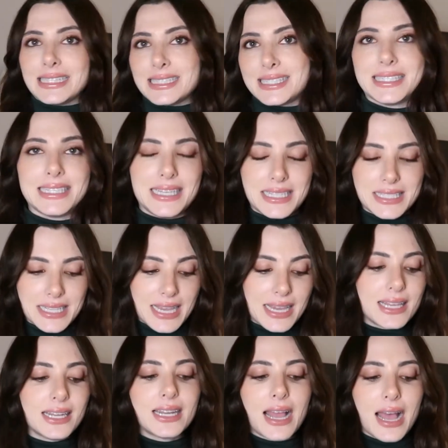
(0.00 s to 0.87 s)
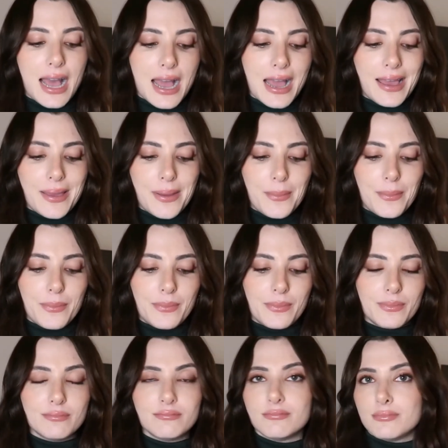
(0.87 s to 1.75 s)
in season,
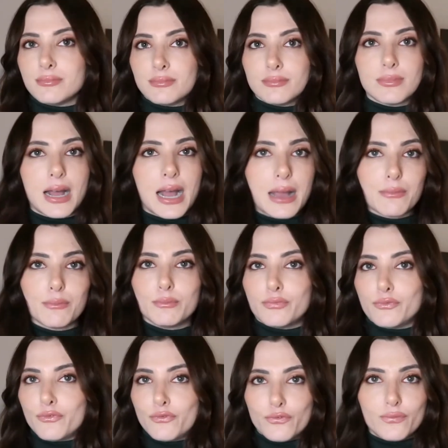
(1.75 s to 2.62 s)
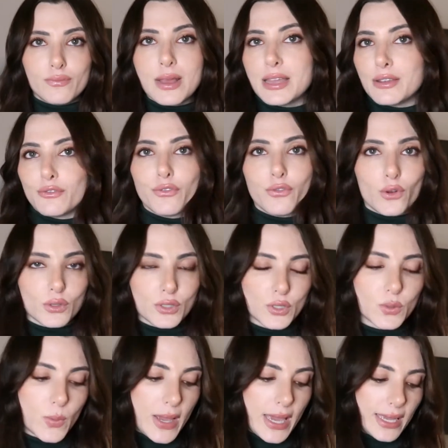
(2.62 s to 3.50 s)
I'm, I'm in full
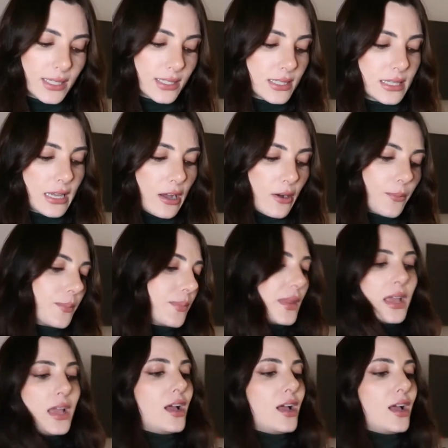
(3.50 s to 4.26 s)
swing. So